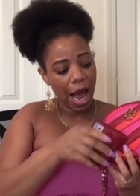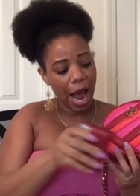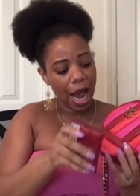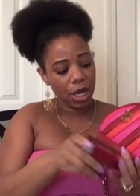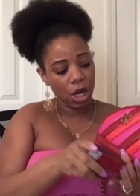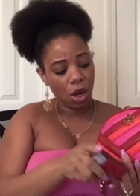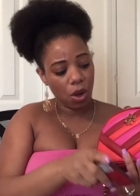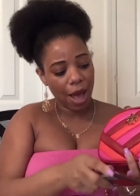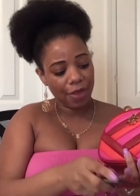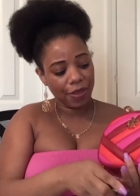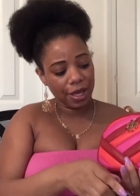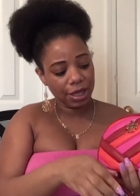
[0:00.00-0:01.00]
I know, I
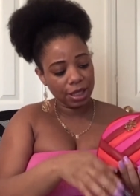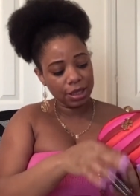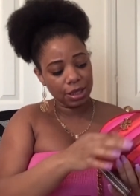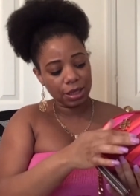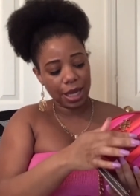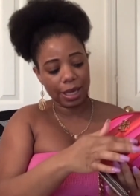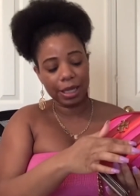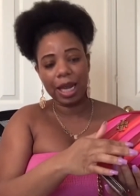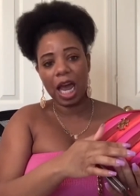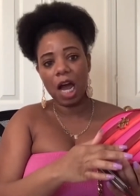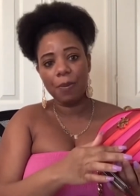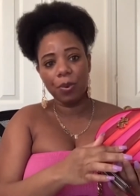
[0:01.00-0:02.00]
think this is like an
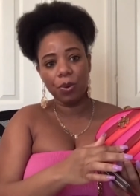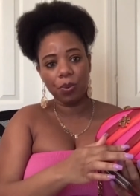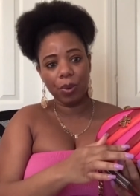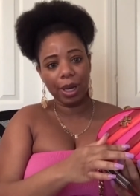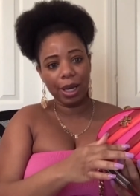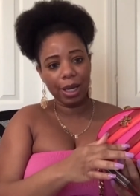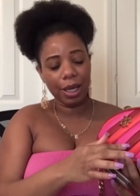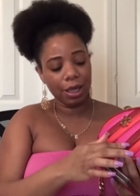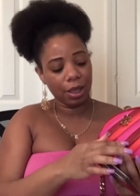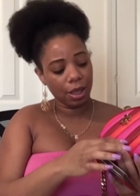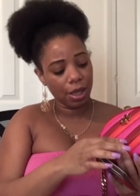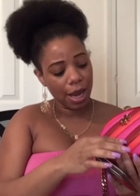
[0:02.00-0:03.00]
apple red.